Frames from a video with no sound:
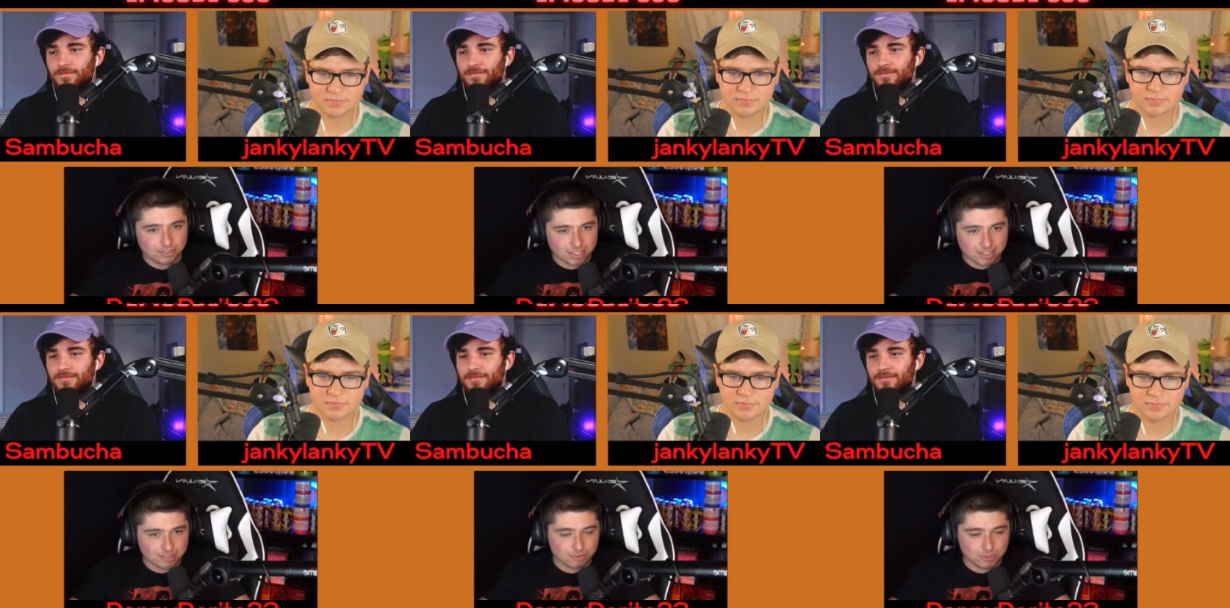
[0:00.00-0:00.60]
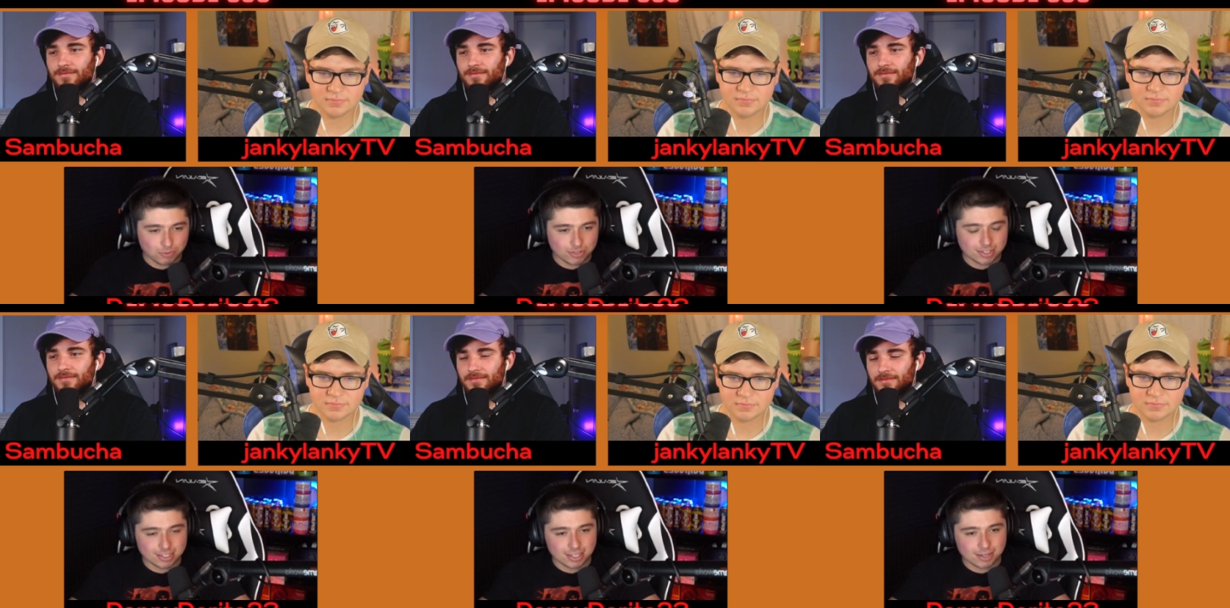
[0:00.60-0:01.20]
Speaker 1: Like, is it really worth it
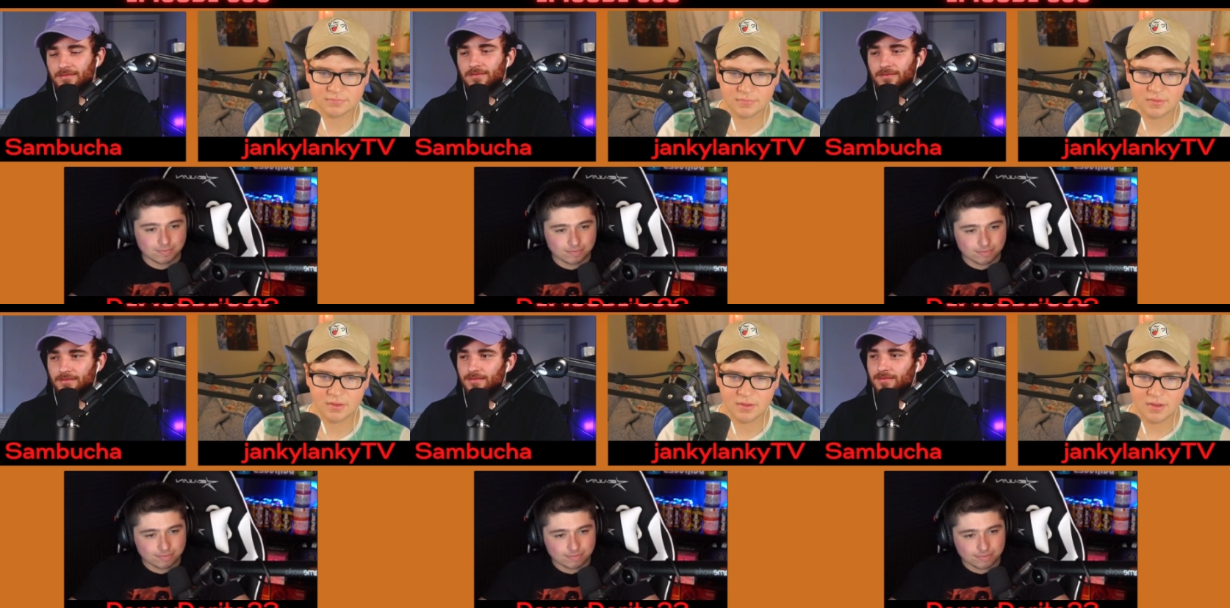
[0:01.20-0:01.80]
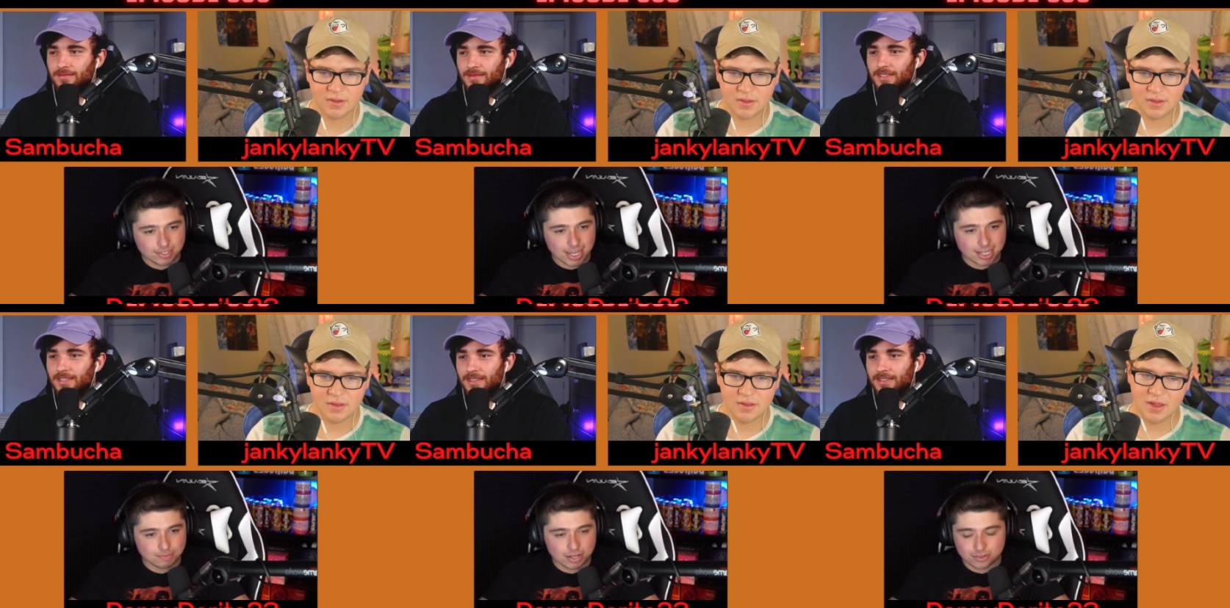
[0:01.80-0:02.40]
to them?
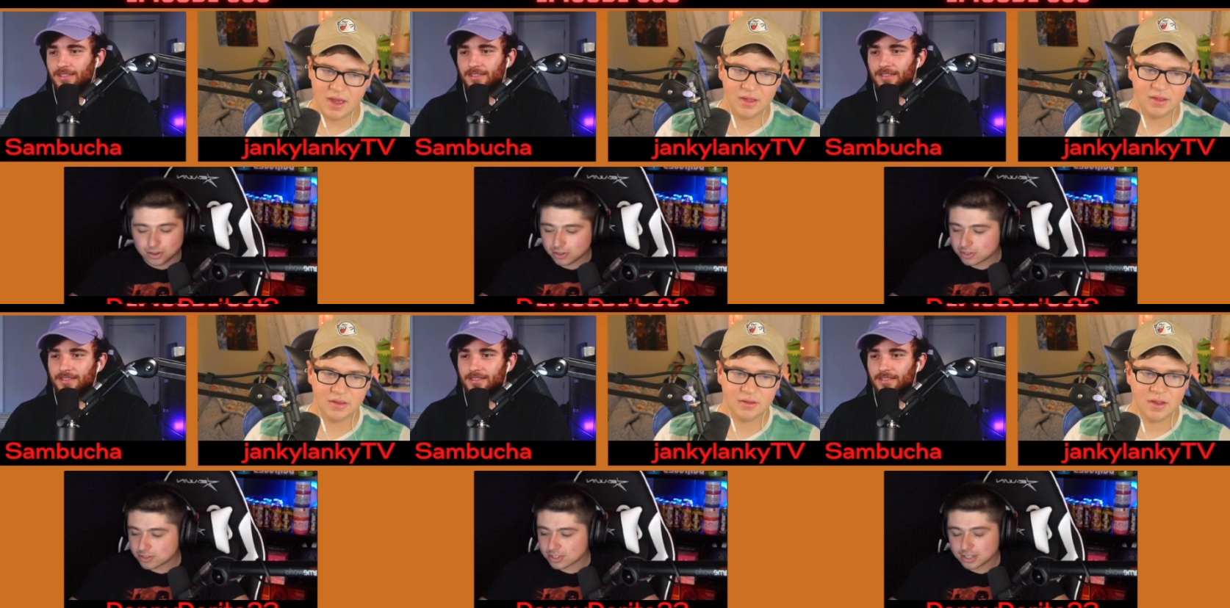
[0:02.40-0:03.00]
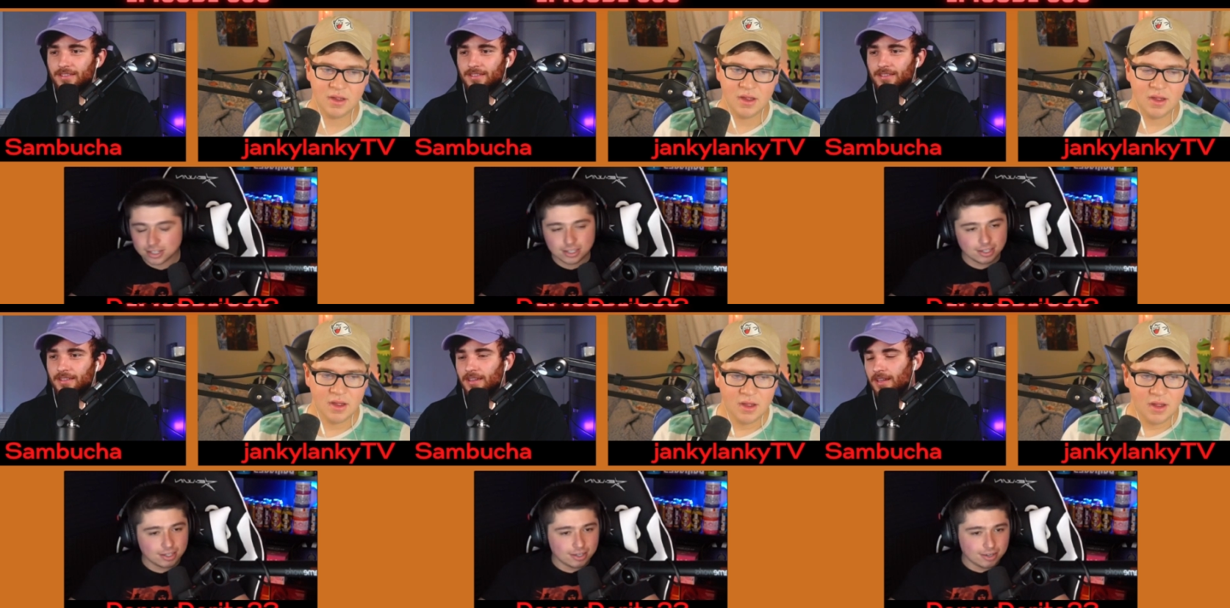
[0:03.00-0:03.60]
Taxpayer yeah. dollars.
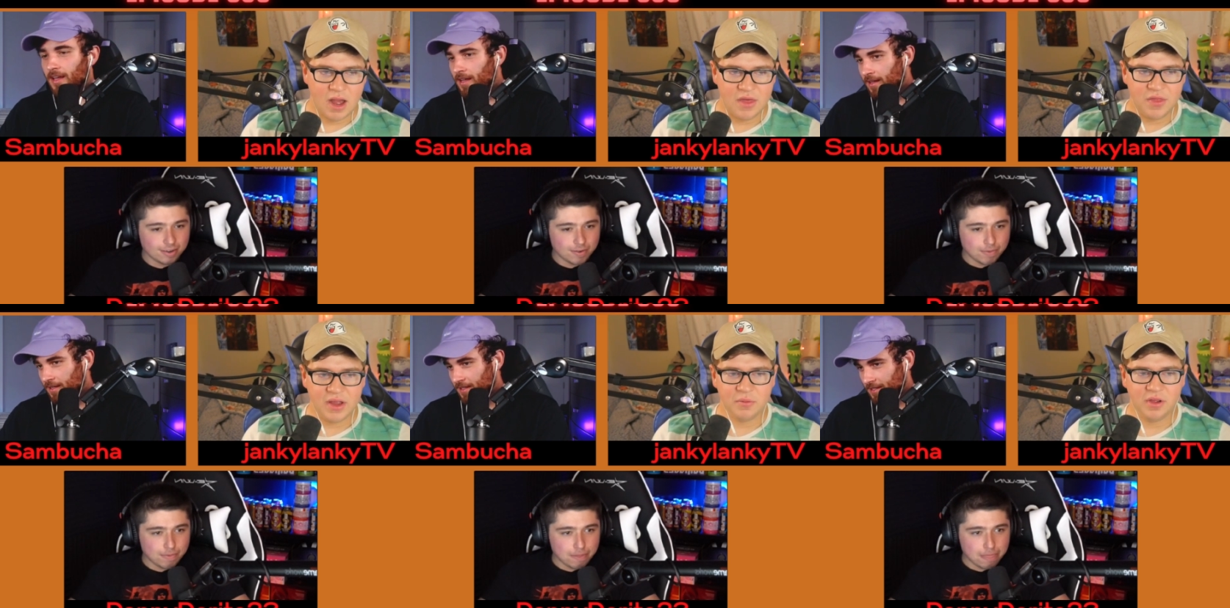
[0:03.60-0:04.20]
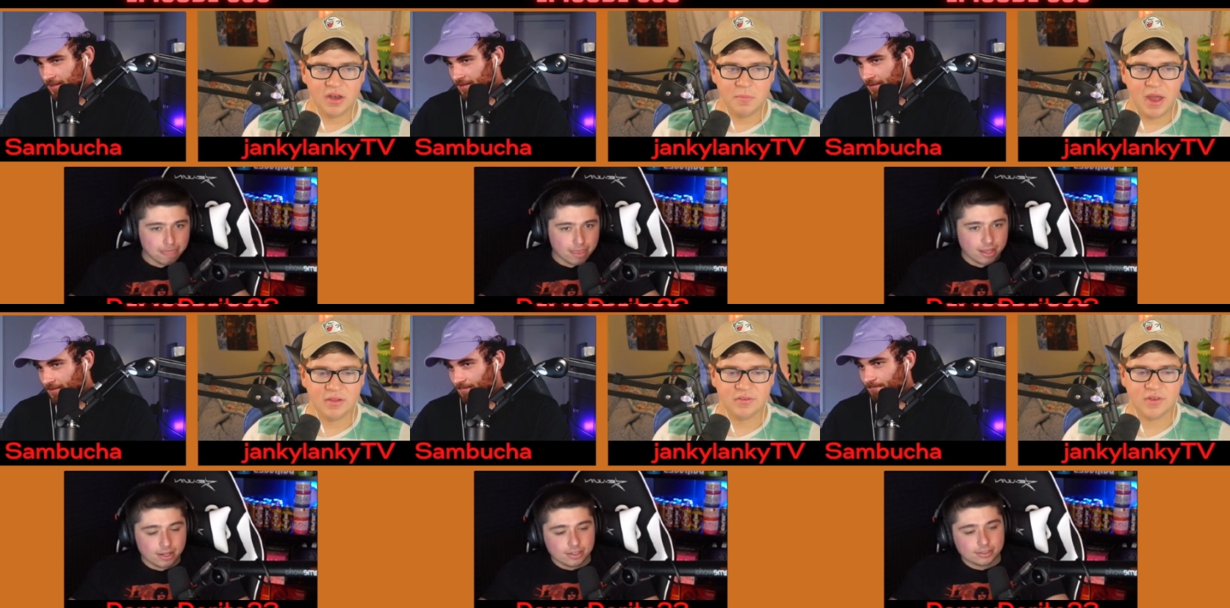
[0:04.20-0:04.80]
Speaker 2: I think it really
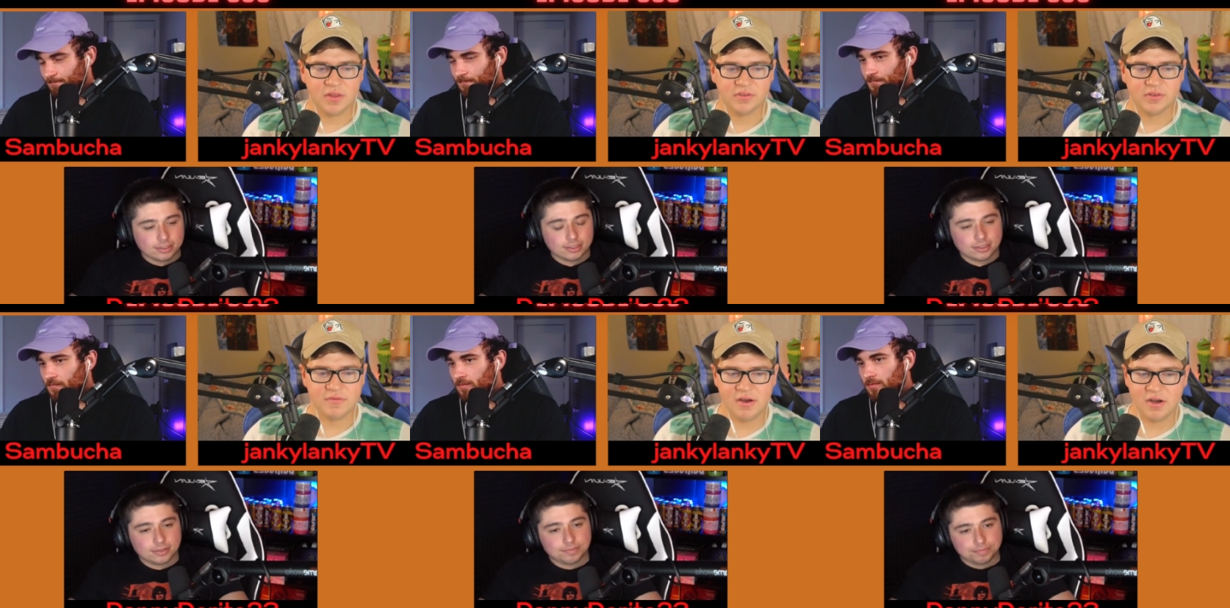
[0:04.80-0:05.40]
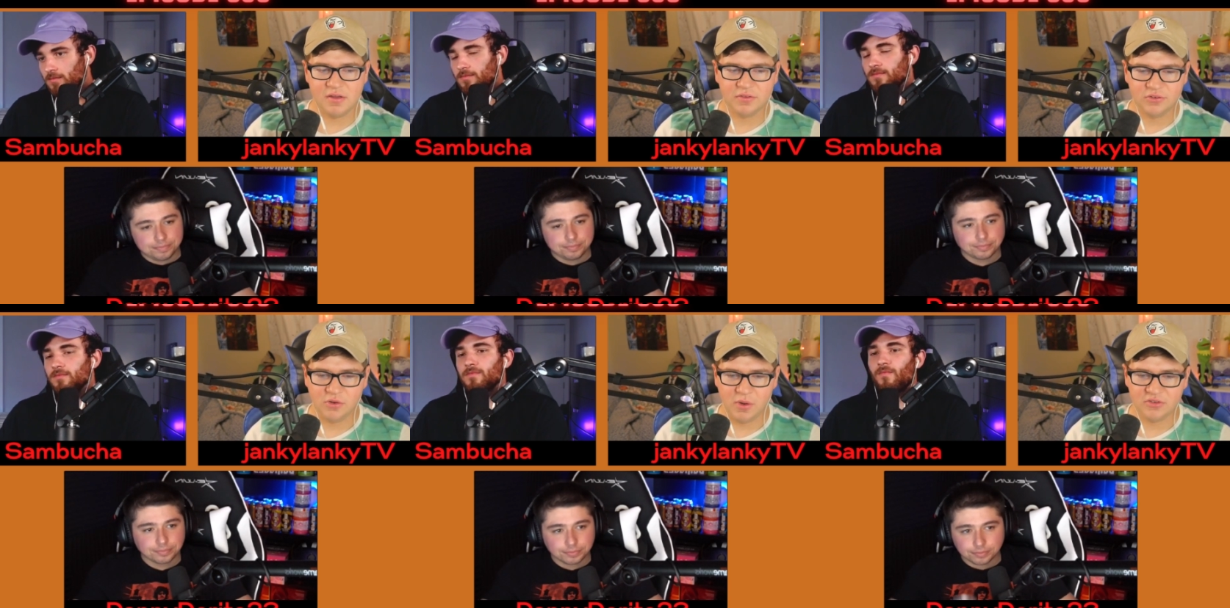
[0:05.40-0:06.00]
depends on the severity of the
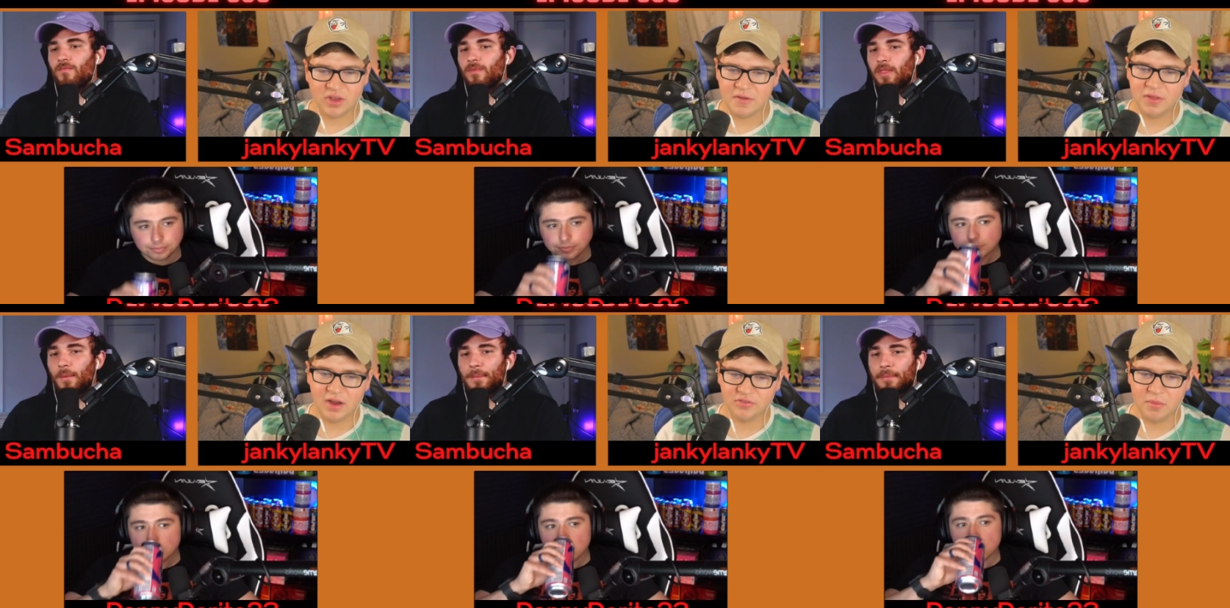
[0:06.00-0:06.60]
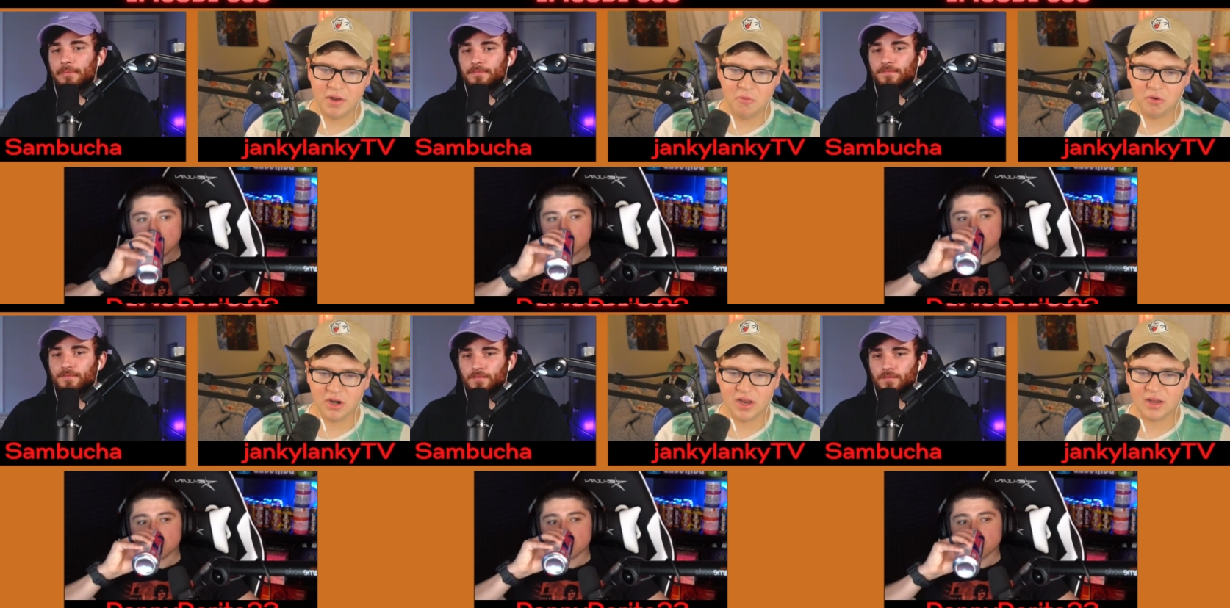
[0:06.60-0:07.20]
situation. Like, I feel like if somebody
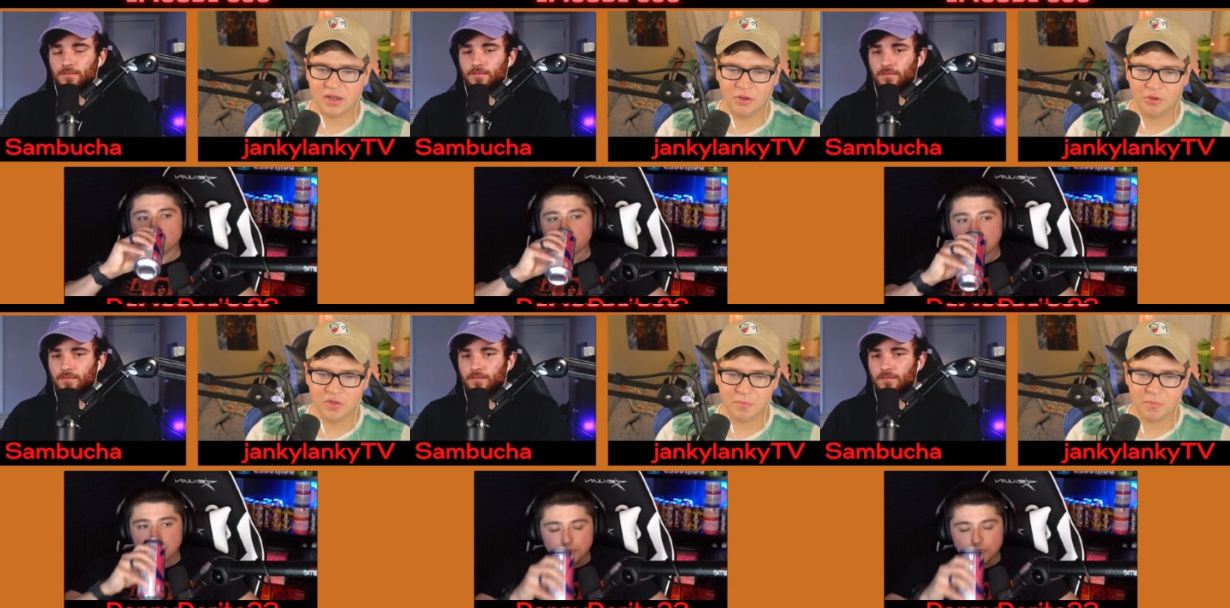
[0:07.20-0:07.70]
were to get killed in